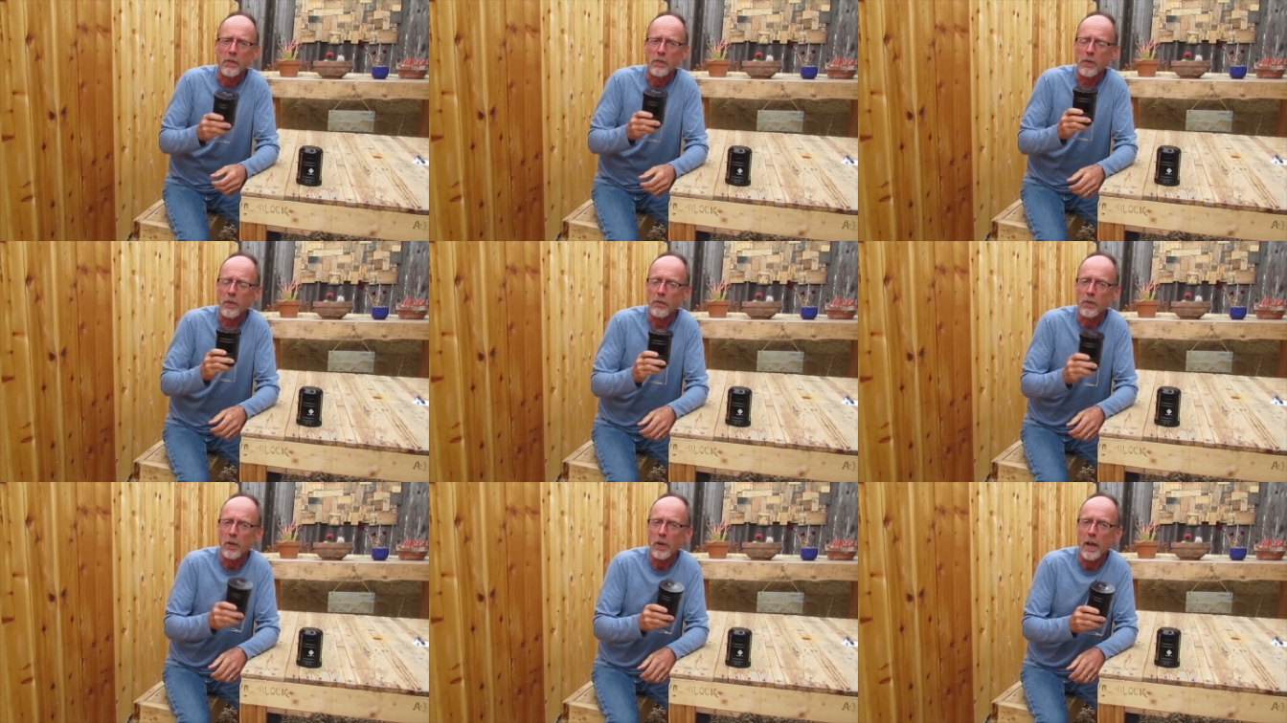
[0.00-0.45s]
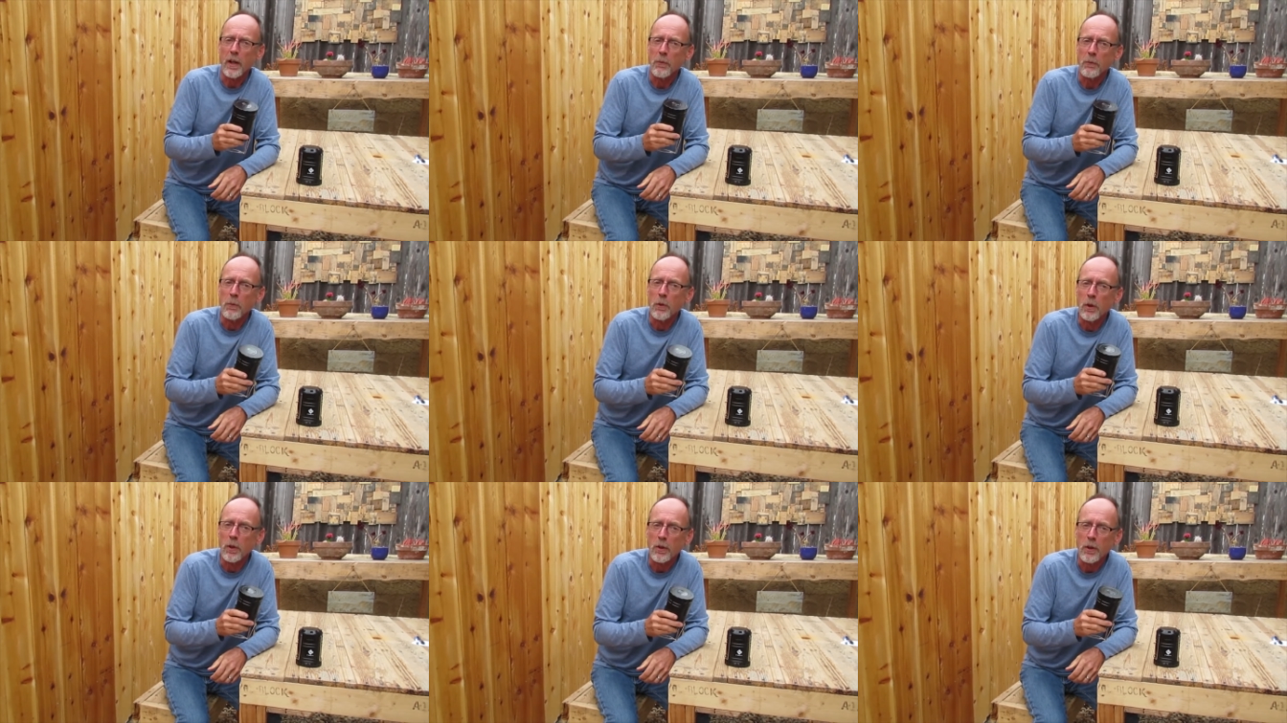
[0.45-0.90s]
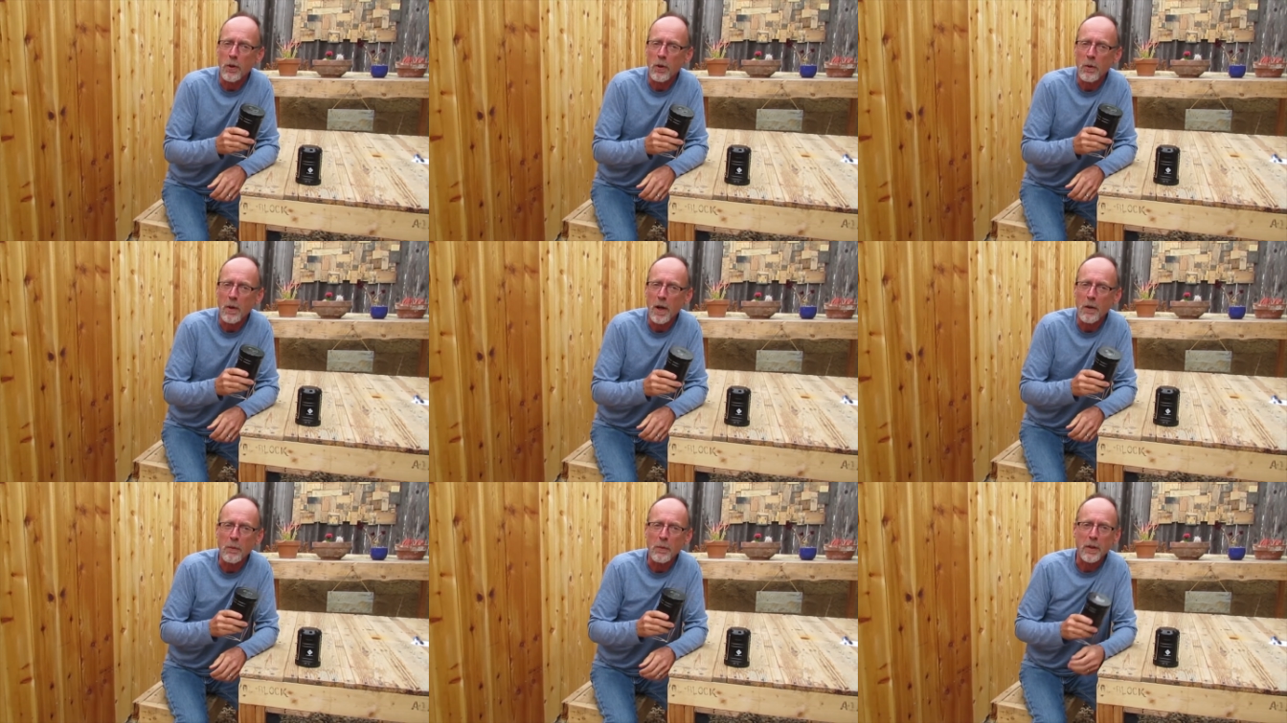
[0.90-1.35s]
does the light really
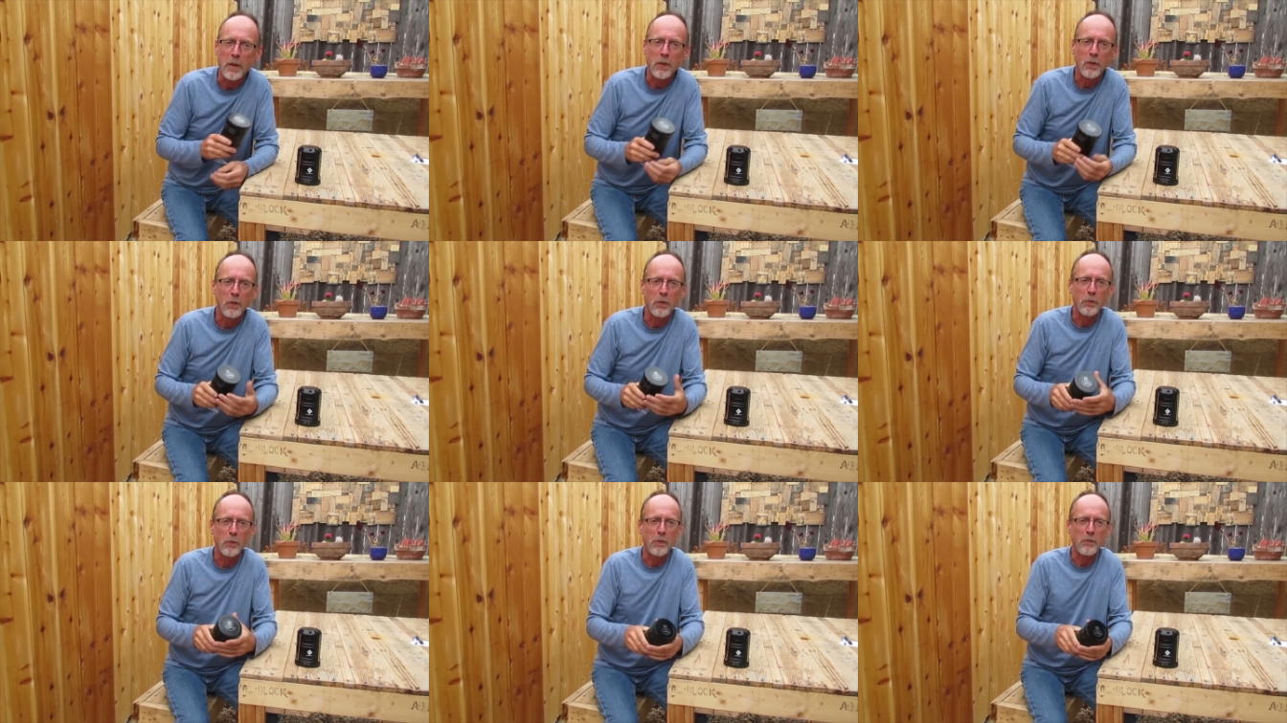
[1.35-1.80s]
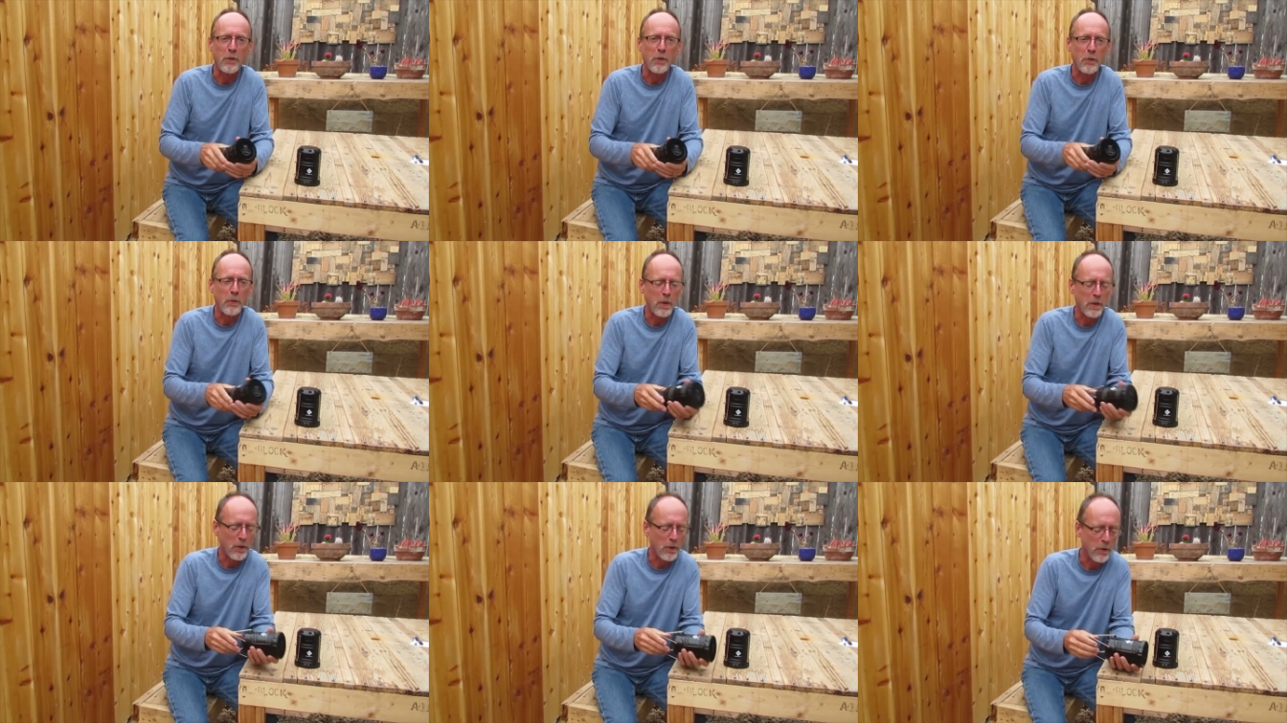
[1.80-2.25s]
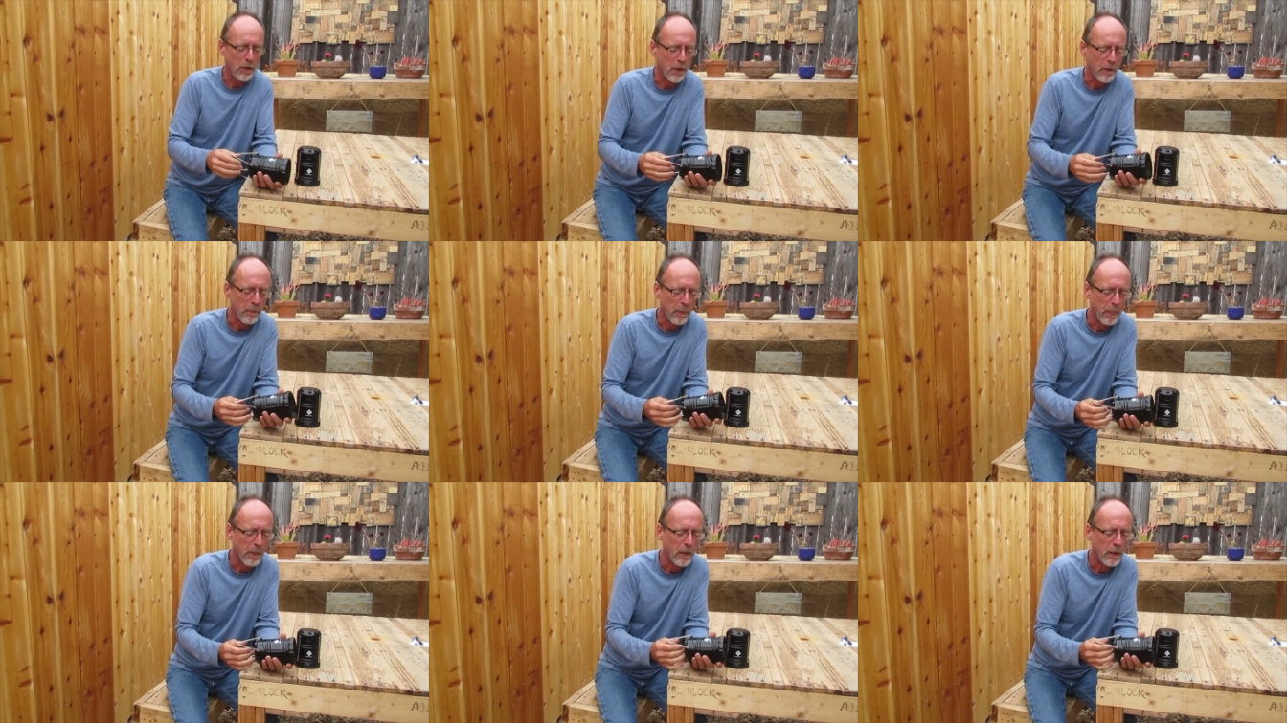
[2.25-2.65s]
go out when I close the refrigerator door